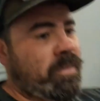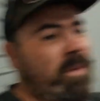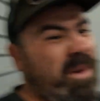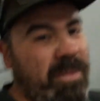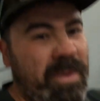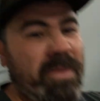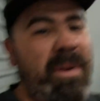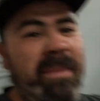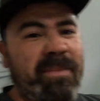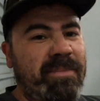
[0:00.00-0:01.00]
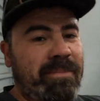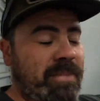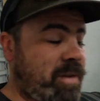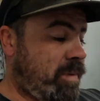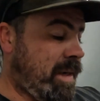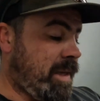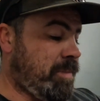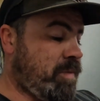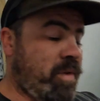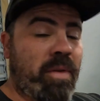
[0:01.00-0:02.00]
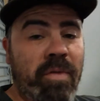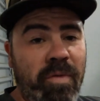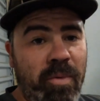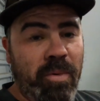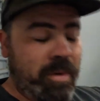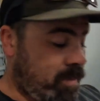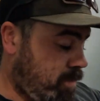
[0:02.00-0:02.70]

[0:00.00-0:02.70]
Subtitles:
well, I went heaps further forward